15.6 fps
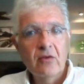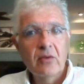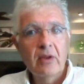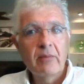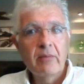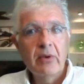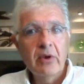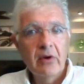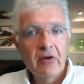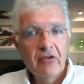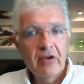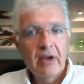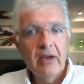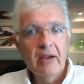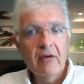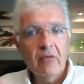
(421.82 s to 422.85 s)
the
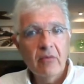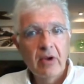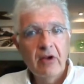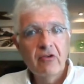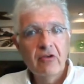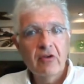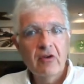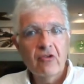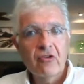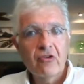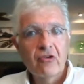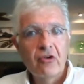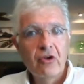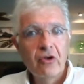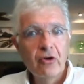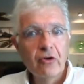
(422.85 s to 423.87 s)
immunogenic regions
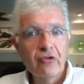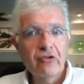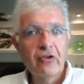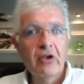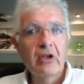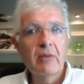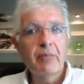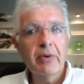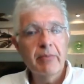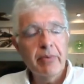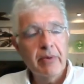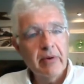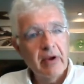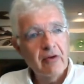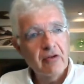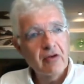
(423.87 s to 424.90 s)
used in the
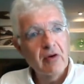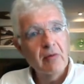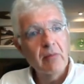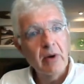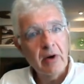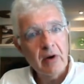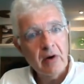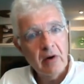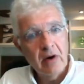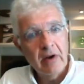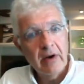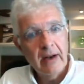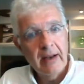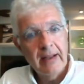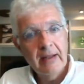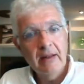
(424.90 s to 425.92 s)
preparation of
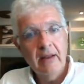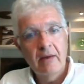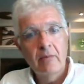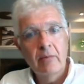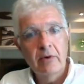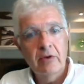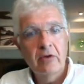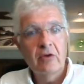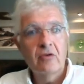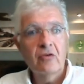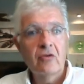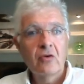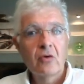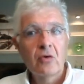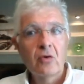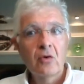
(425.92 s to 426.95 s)
monoclonal antibodies.
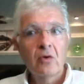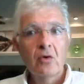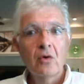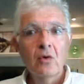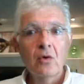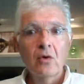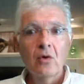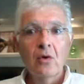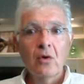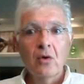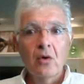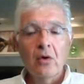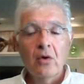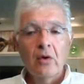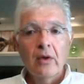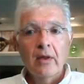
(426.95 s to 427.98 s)

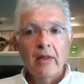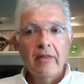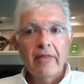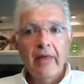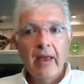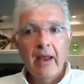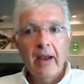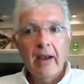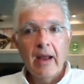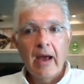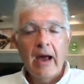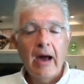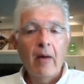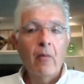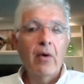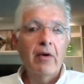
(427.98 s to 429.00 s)
Then
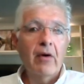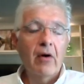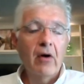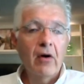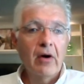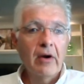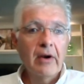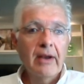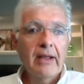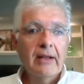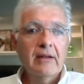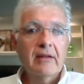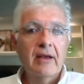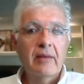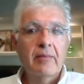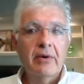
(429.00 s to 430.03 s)
our own
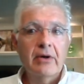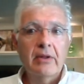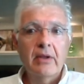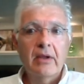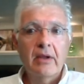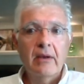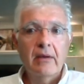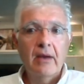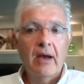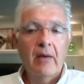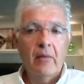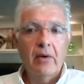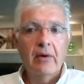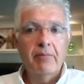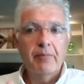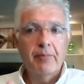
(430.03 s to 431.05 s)
antibody,
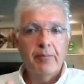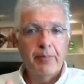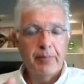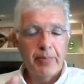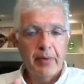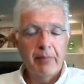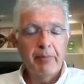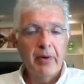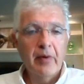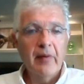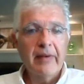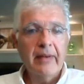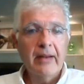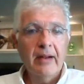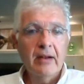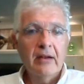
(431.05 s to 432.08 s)
our
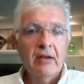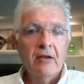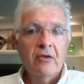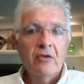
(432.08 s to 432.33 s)
proposal,